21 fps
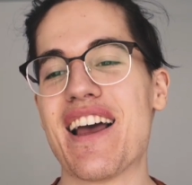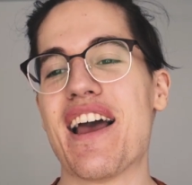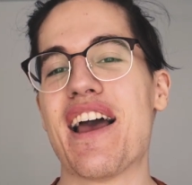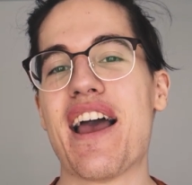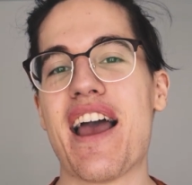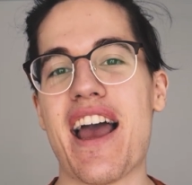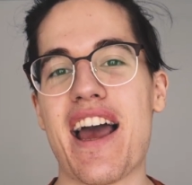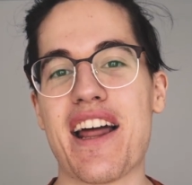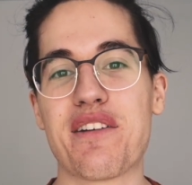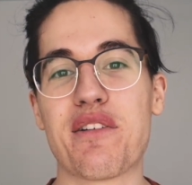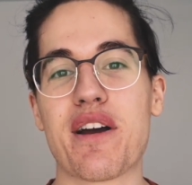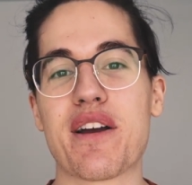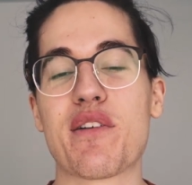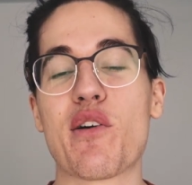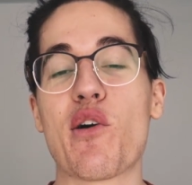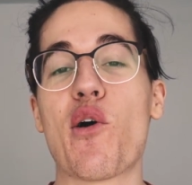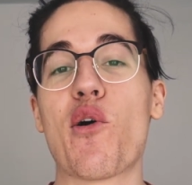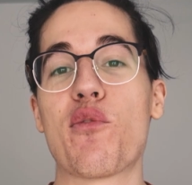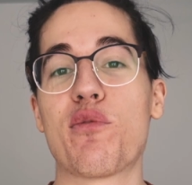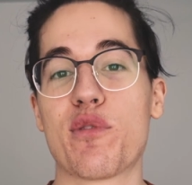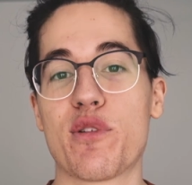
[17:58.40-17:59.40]
Anyway,
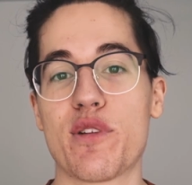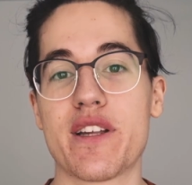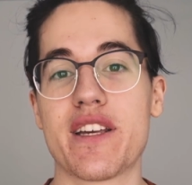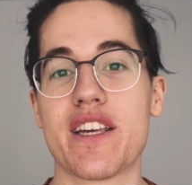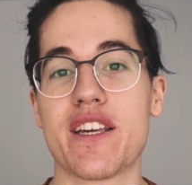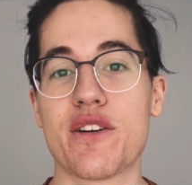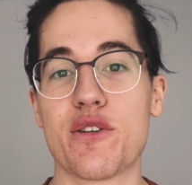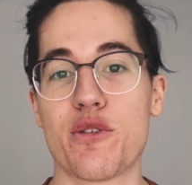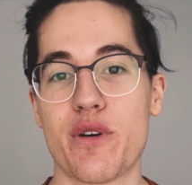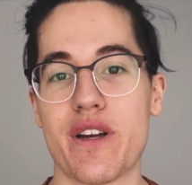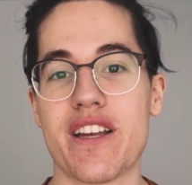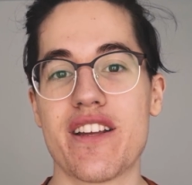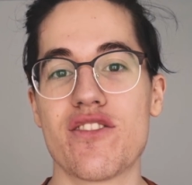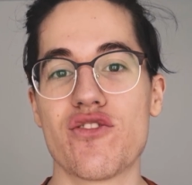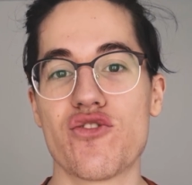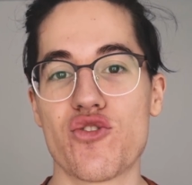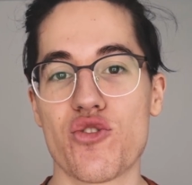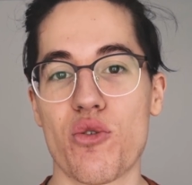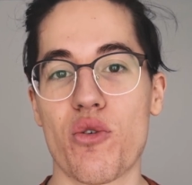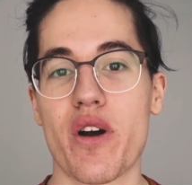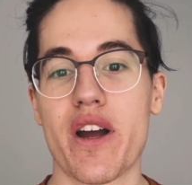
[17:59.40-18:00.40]
hopefully you
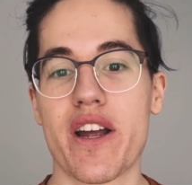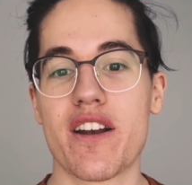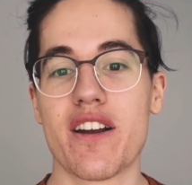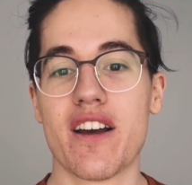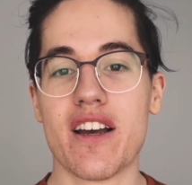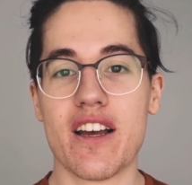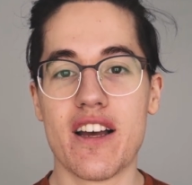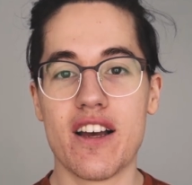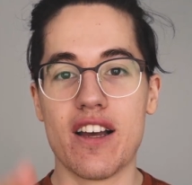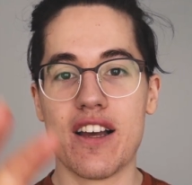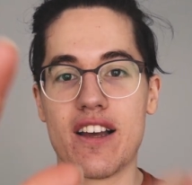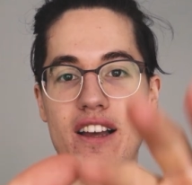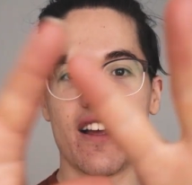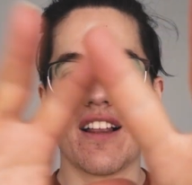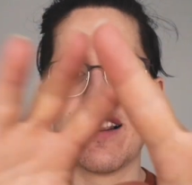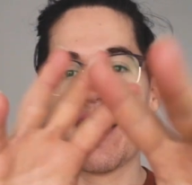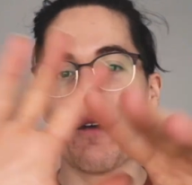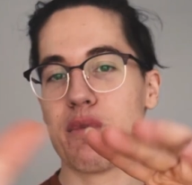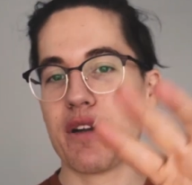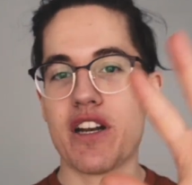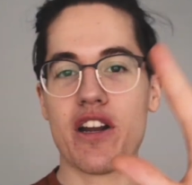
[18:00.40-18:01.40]
enjoyed.
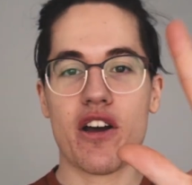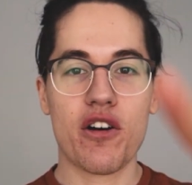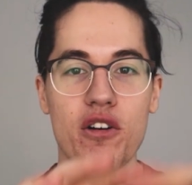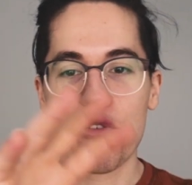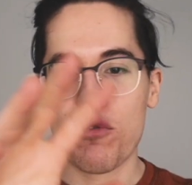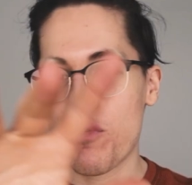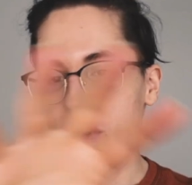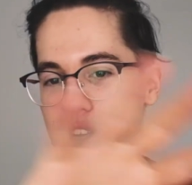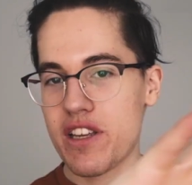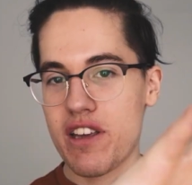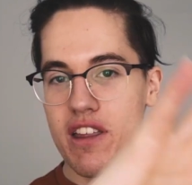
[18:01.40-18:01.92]
Let me know what you